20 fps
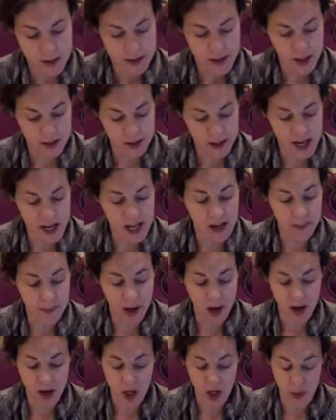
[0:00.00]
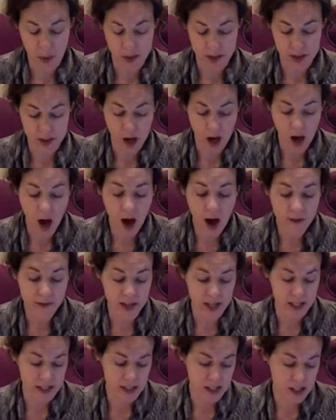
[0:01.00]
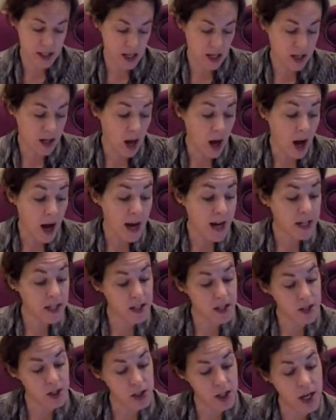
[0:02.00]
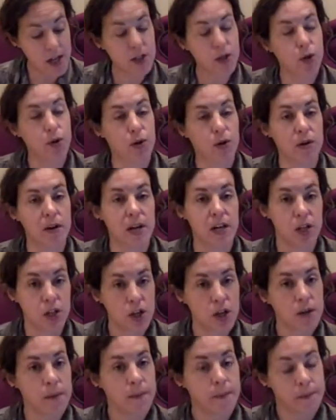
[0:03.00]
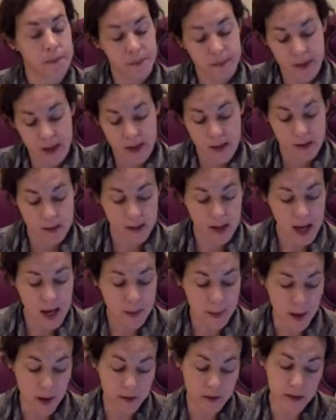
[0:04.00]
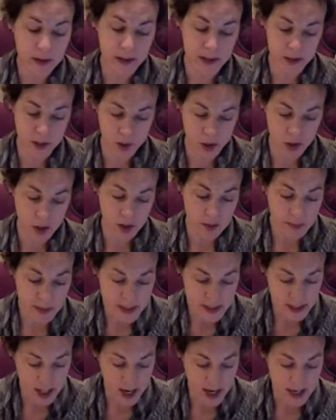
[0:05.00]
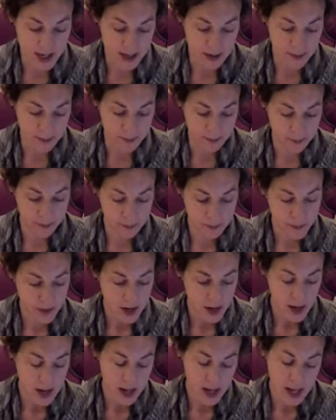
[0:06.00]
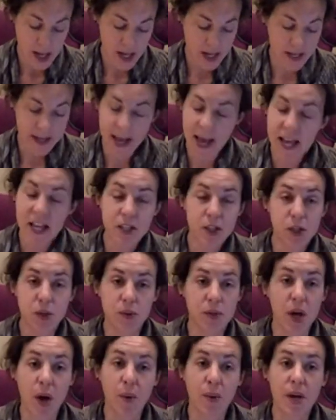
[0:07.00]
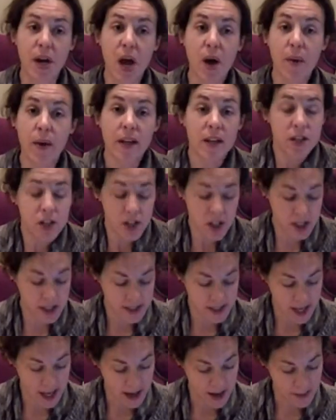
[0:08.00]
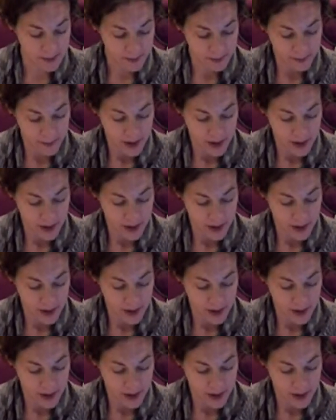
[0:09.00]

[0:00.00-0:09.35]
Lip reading: The ladybug, who was obviously a kind and gentle creature, came over and stood beside him. "In case you don't know it," she said,